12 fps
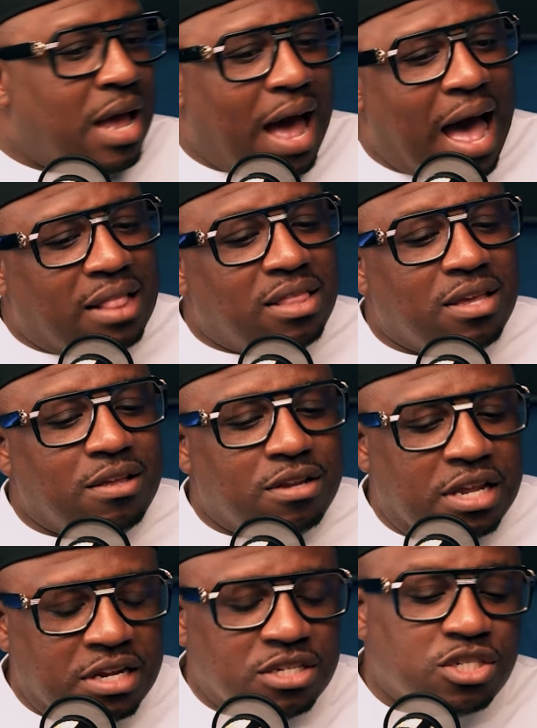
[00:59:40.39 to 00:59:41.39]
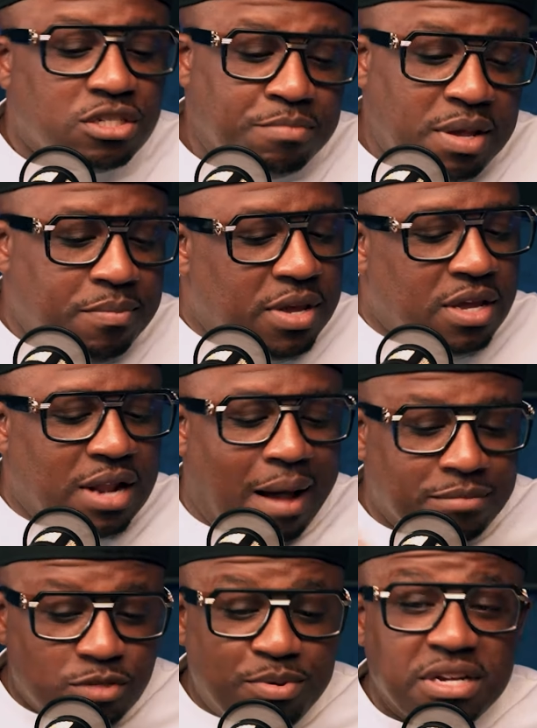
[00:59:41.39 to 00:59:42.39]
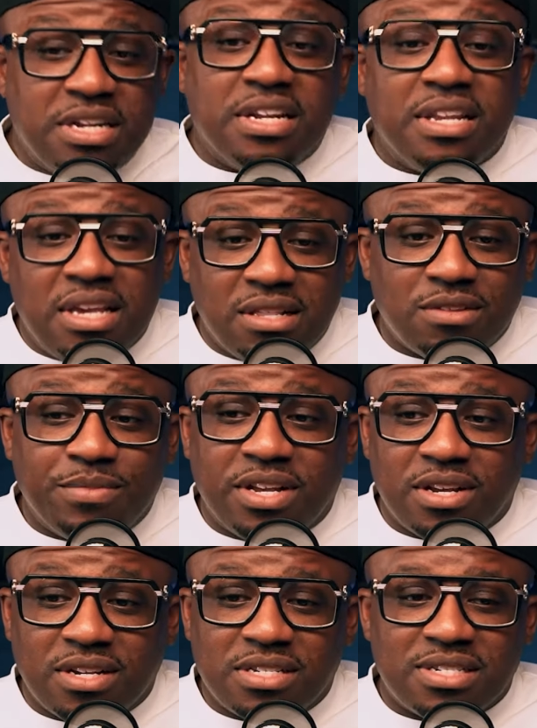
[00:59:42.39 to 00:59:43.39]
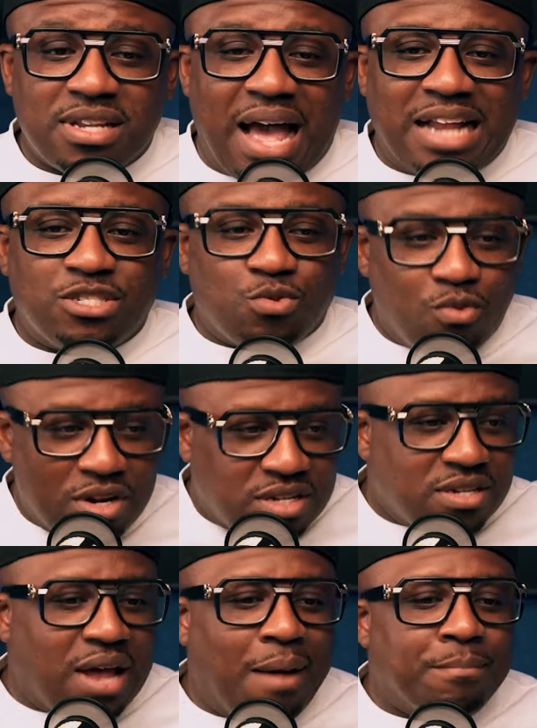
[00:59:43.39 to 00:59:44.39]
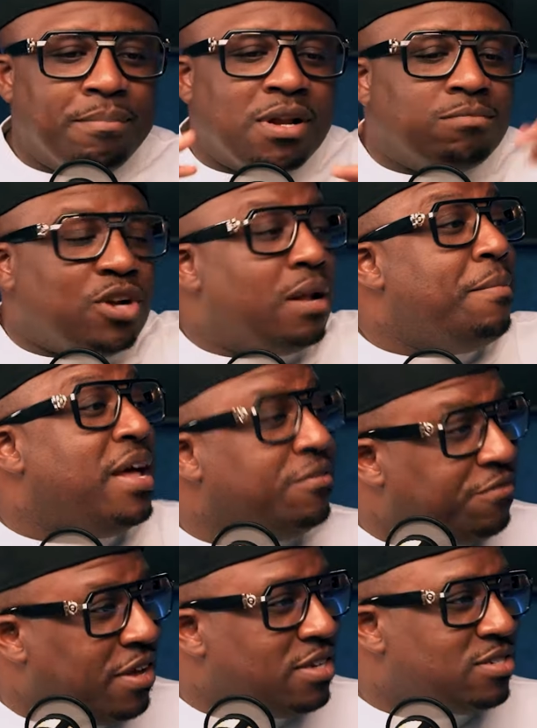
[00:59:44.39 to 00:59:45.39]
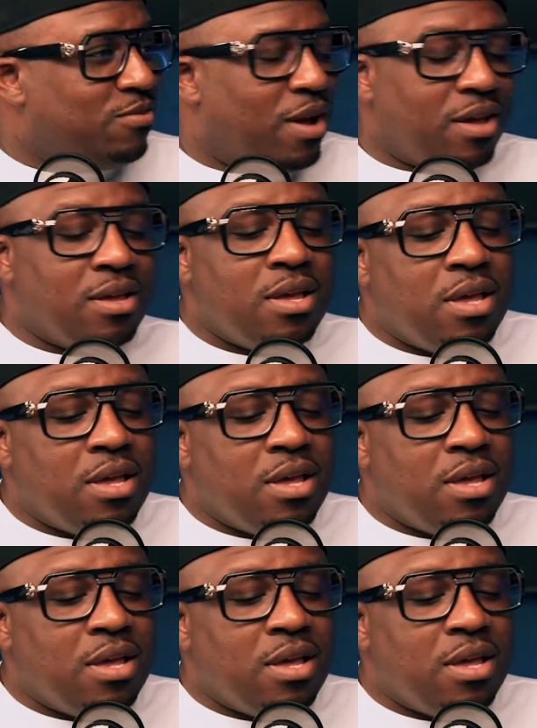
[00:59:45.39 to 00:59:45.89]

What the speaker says: I think, and this is me I'm just putting it in the ether because I just wanted to. I'm trying to manifest, right? Yeah.